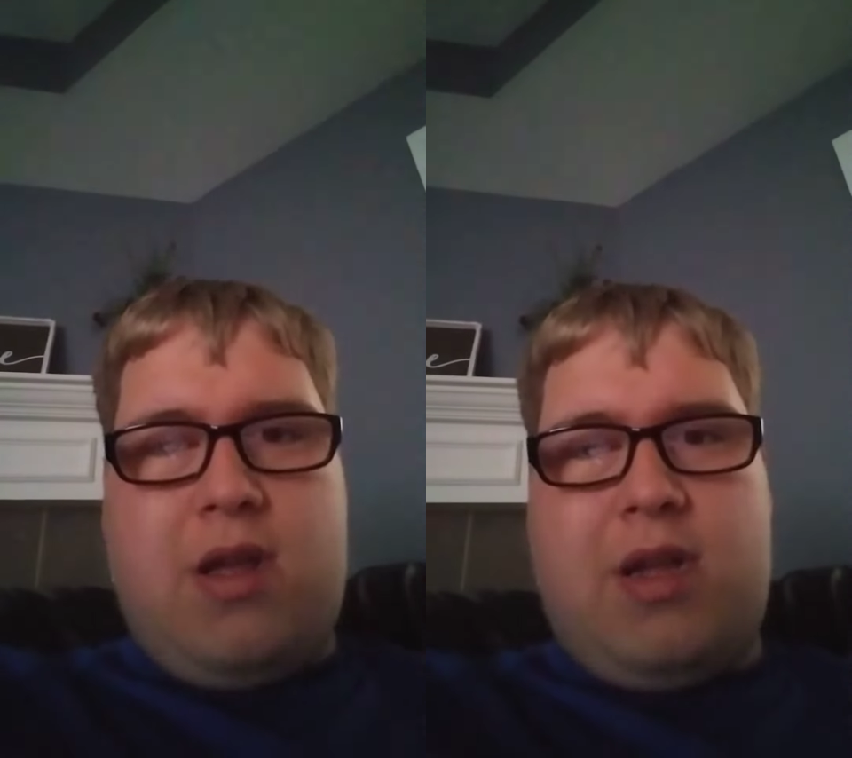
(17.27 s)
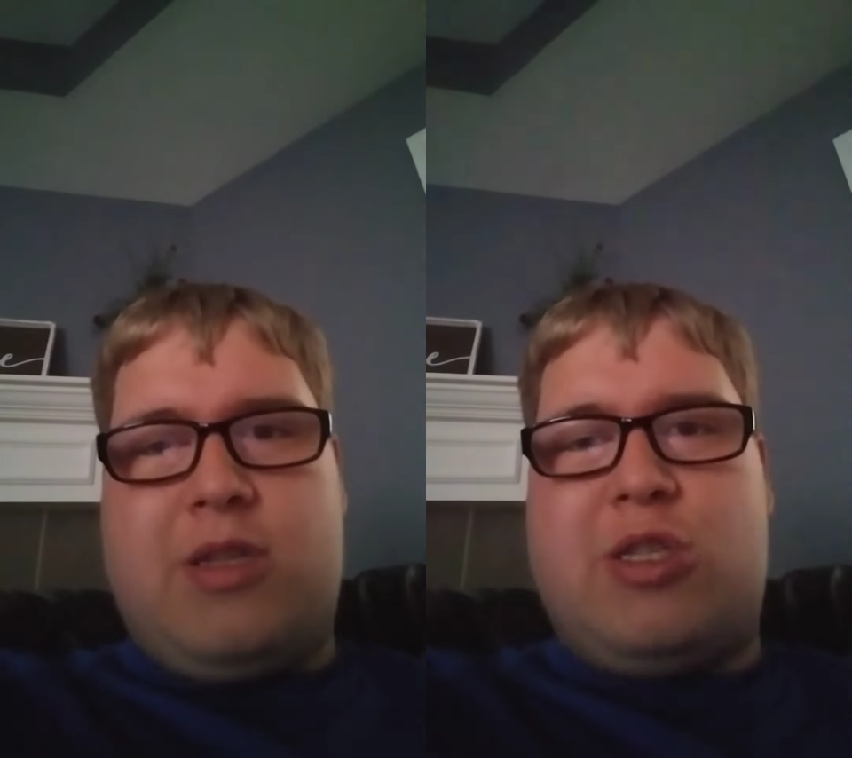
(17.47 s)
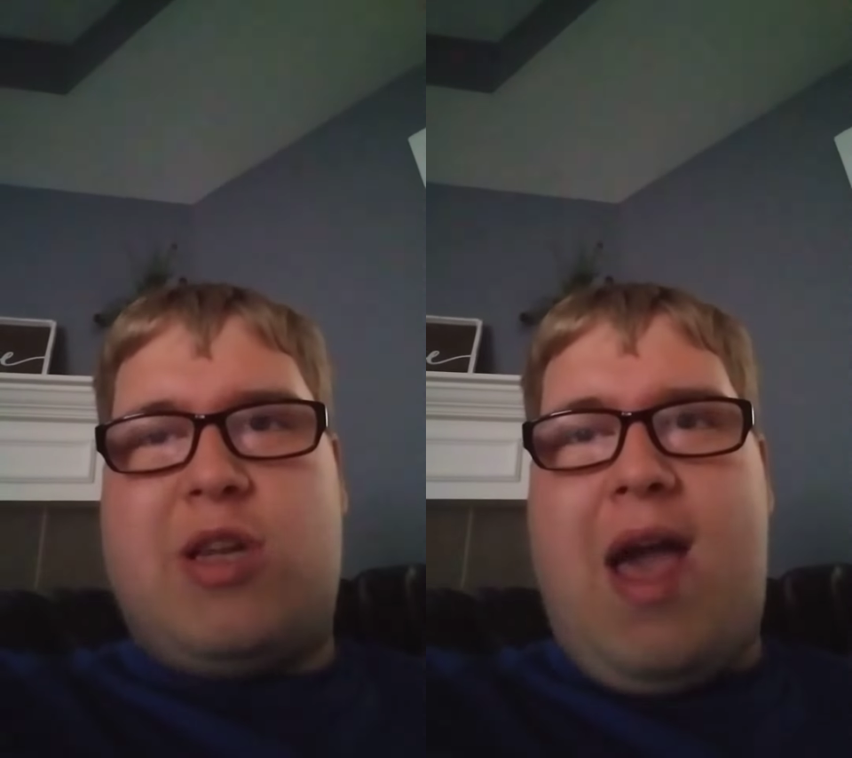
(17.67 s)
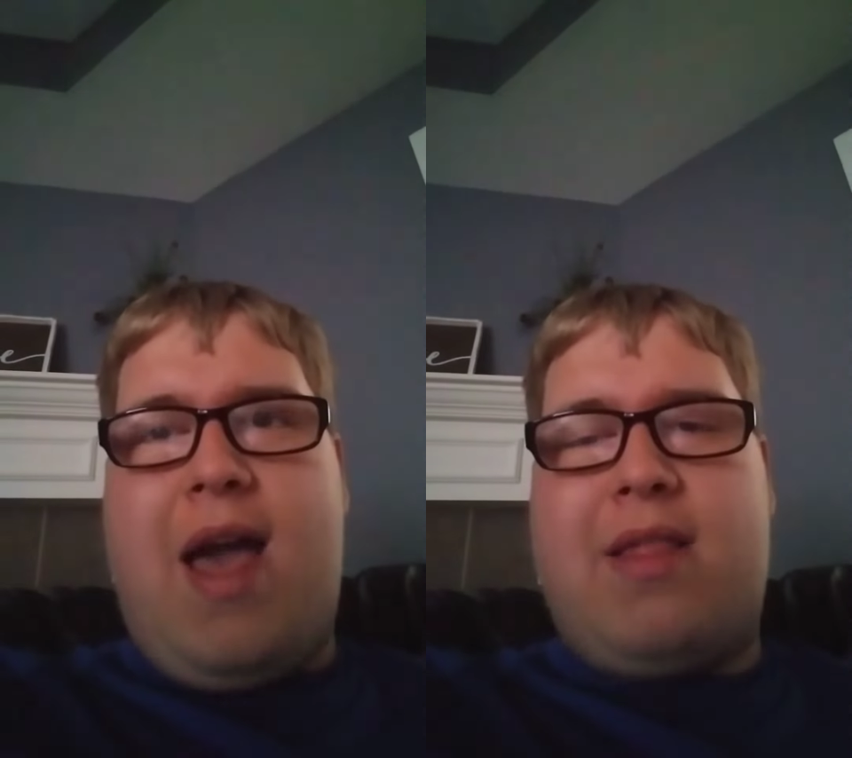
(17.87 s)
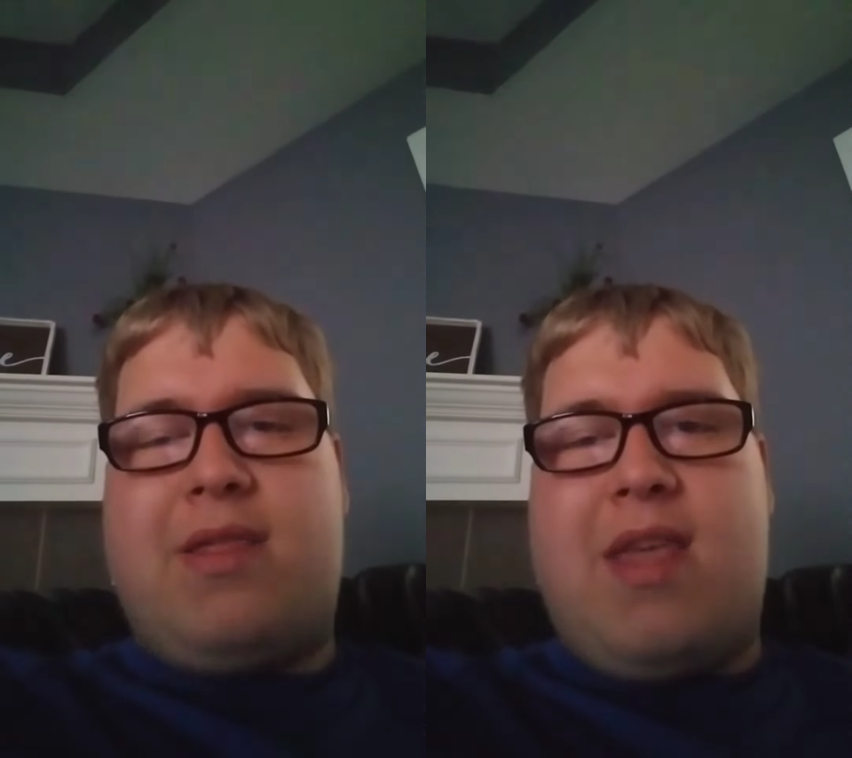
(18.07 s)
and
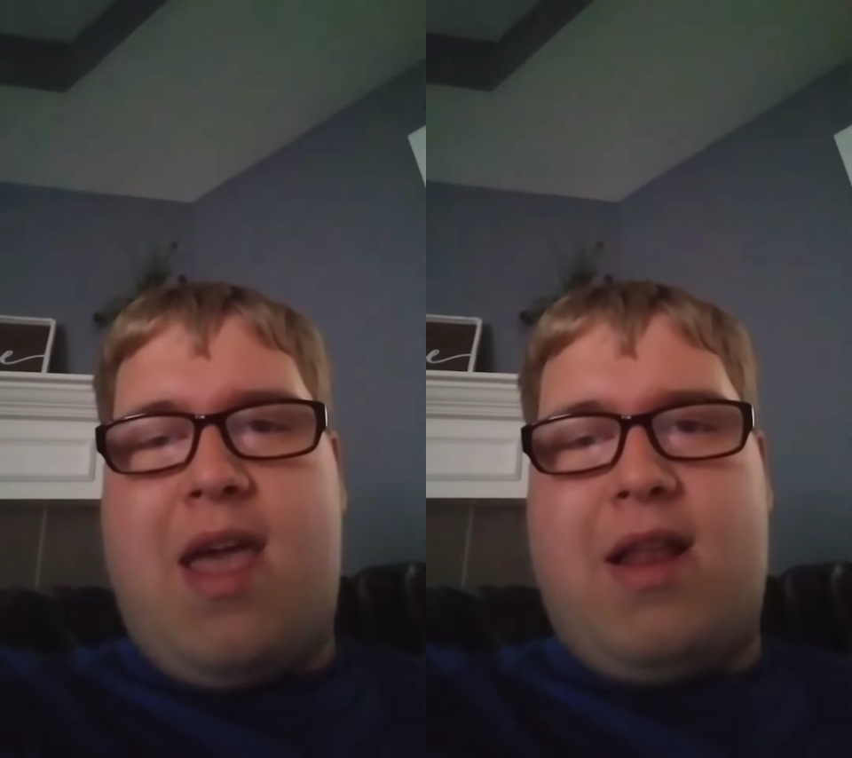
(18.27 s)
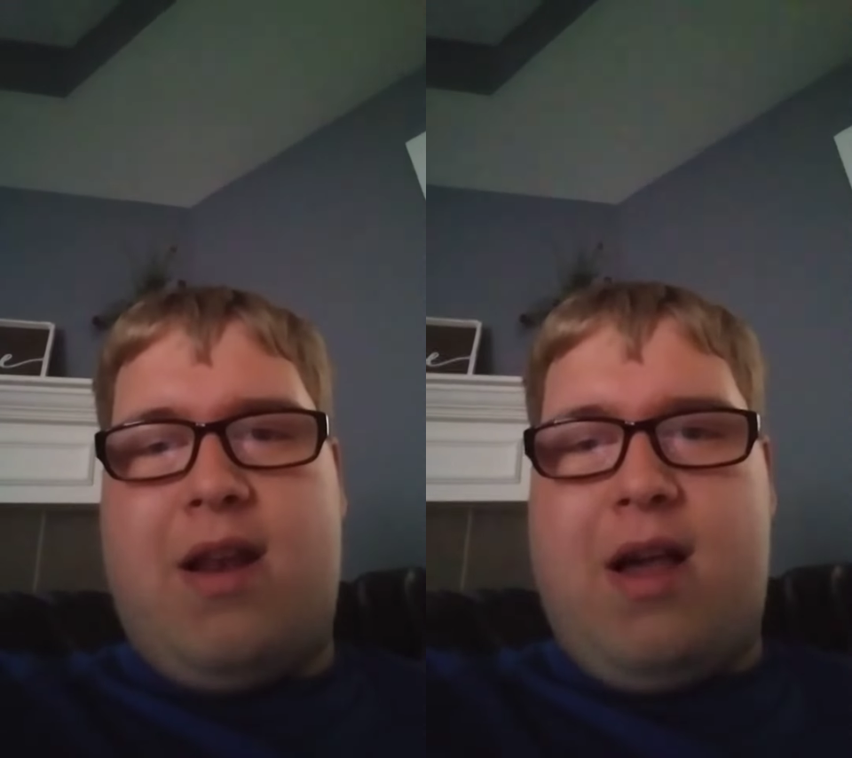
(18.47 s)
chat, then